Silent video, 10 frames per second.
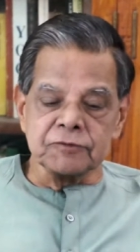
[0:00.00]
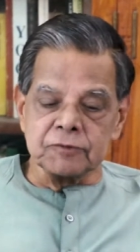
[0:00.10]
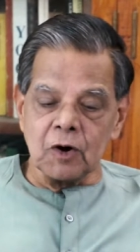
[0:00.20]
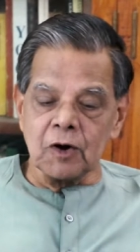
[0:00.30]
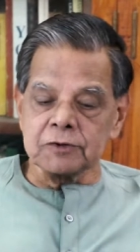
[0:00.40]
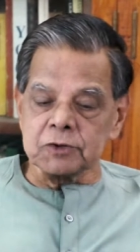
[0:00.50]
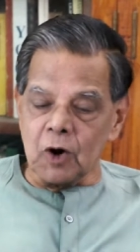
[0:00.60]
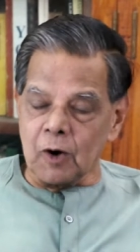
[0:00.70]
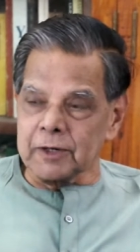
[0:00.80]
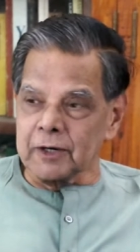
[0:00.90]
for
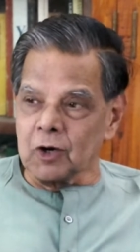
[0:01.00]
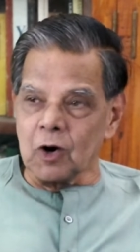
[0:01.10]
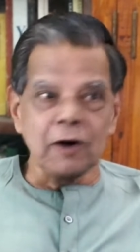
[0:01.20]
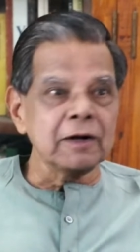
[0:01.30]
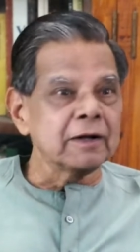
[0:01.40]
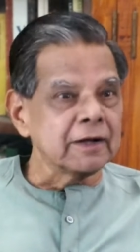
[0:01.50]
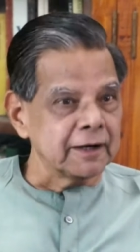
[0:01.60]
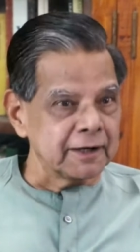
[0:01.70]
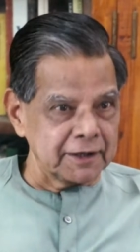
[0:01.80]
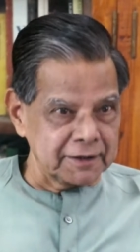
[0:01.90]
thought and God
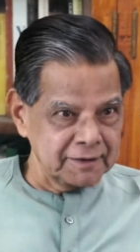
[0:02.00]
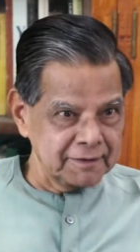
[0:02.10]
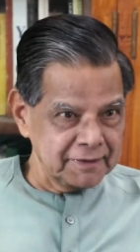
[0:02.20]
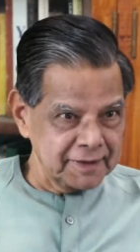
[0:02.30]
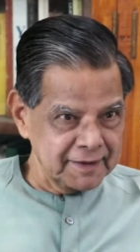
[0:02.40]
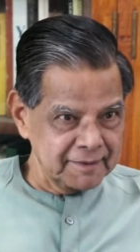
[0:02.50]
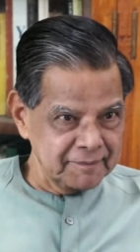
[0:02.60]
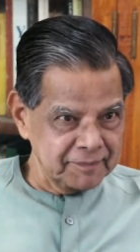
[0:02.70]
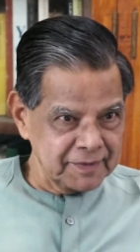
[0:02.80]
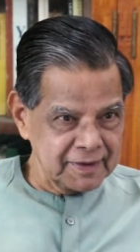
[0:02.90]
in her.
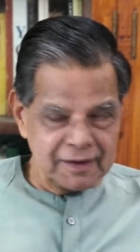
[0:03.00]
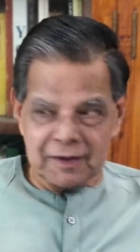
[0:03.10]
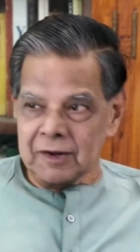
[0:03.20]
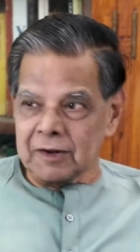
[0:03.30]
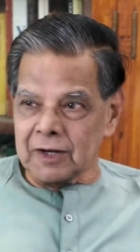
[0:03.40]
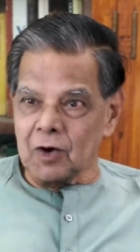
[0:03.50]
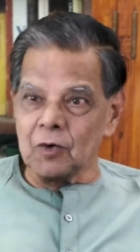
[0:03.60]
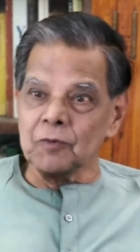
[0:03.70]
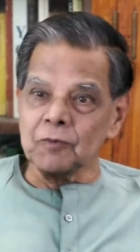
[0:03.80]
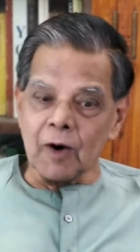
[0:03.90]

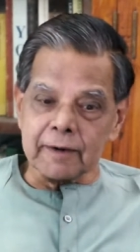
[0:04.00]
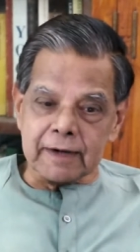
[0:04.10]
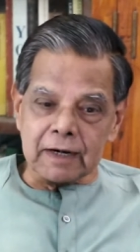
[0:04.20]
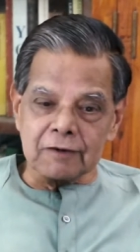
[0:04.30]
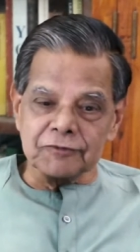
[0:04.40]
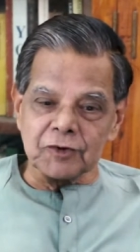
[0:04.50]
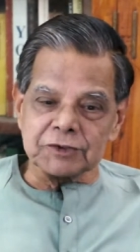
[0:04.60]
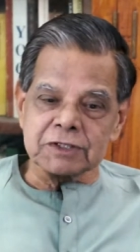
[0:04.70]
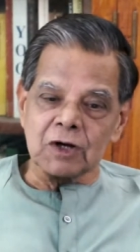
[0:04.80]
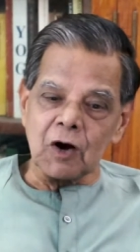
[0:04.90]
Now, what kind of
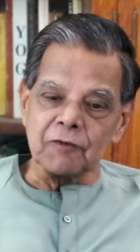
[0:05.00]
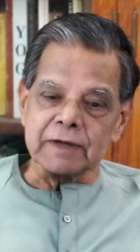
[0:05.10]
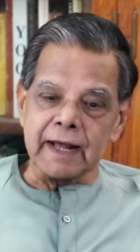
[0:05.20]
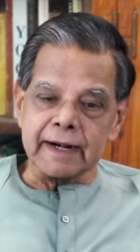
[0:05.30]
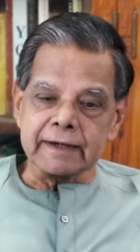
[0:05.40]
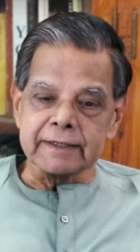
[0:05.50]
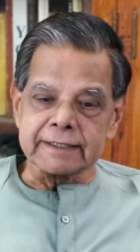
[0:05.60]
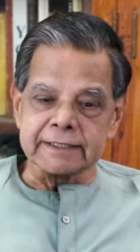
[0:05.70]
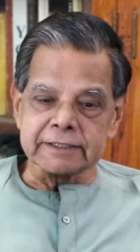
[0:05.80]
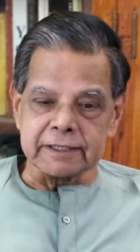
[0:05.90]
force? Of direct
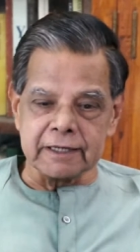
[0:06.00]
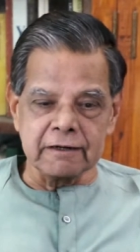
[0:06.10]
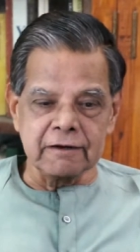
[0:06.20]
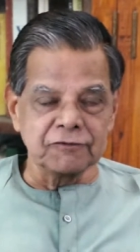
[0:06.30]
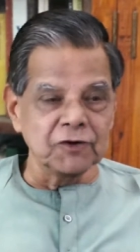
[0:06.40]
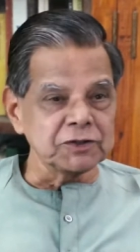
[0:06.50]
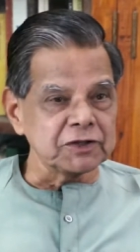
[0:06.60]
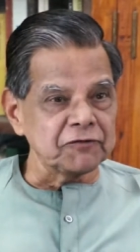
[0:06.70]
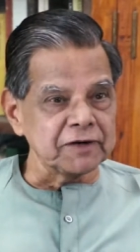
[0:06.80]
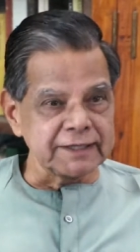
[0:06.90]
necessity. A force
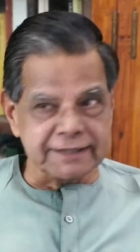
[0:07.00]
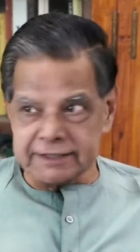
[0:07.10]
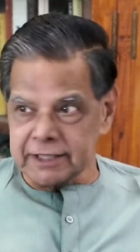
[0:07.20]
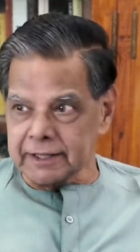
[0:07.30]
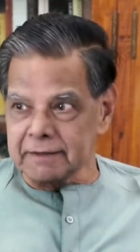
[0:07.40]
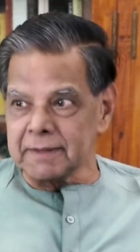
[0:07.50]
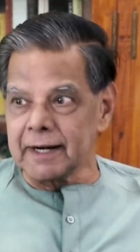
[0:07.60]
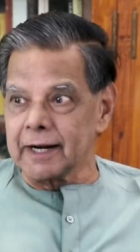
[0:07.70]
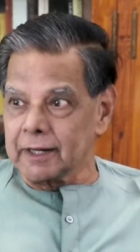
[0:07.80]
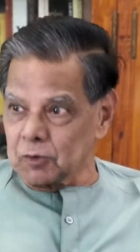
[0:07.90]
of necessity
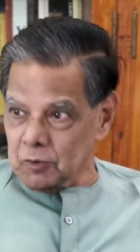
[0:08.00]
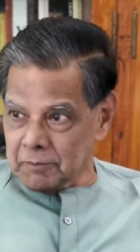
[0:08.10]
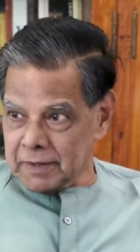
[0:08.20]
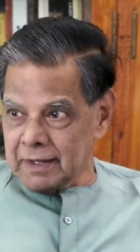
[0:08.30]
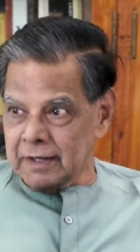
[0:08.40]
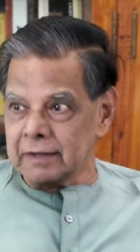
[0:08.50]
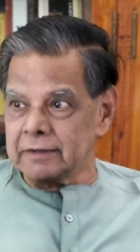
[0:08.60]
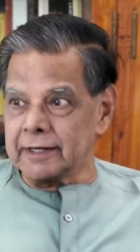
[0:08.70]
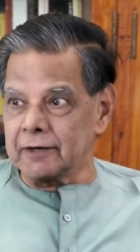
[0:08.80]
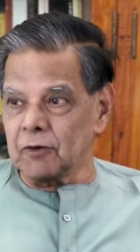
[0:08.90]
made that room.
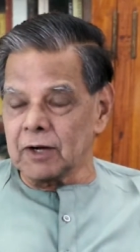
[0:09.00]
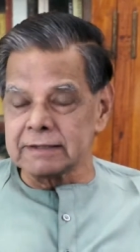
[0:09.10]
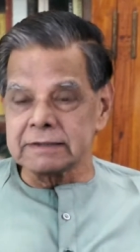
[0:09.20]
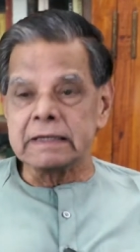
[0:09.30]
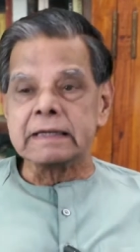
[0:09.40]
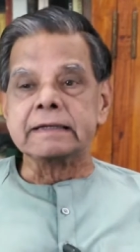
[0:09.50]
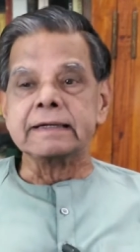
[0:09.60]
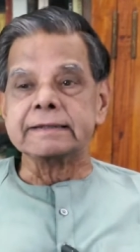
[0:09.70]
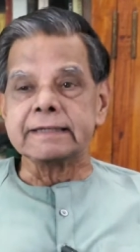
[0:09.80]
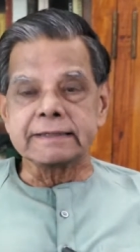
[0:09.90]
It was
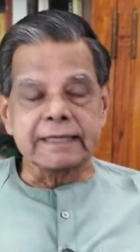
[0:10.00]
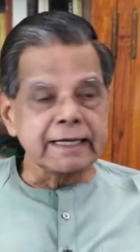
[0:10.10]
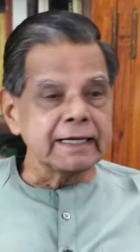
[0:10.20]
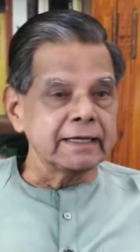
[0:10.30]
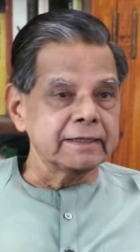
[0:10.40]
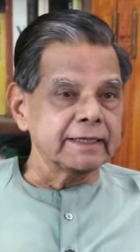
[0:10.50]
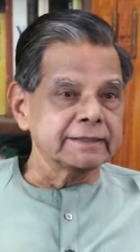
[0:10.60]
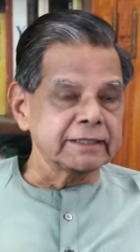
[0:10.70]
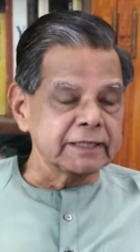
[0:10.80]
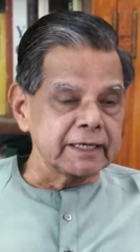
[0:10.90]
necessary,
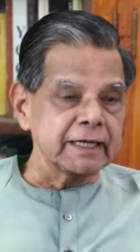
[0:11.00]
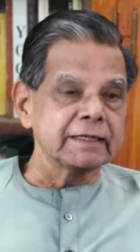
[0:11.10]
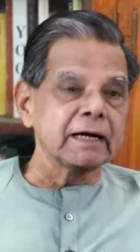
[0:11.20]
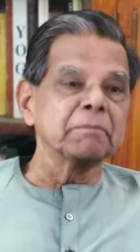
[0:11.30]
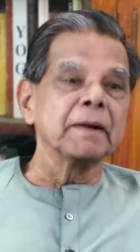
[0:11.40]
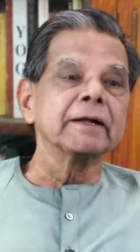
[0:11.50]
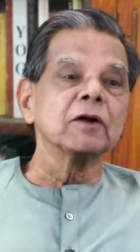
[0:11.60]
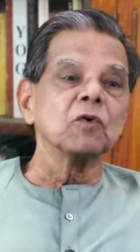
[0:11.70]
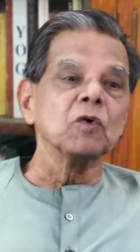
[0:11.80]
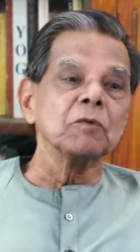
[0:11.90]
necessity that made
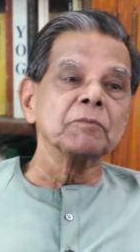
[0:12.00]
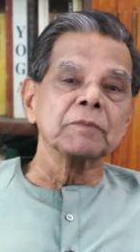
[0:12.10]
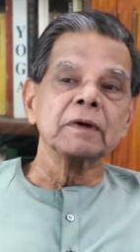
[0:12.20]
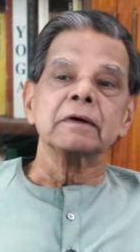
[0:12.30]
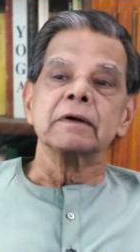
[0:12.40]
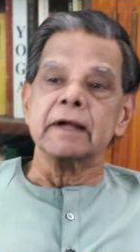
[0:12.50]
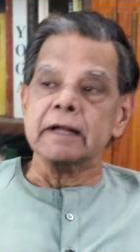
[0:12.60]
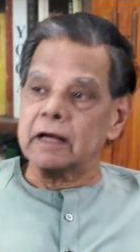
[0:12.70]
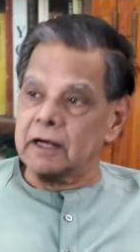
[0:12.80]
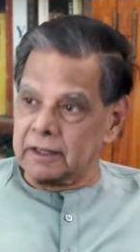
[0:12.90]
the room
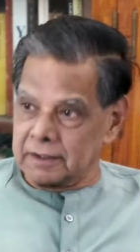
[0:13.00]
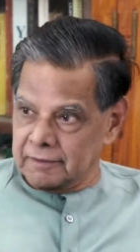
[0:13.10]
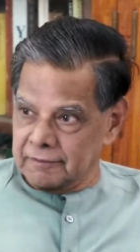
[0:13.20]
in her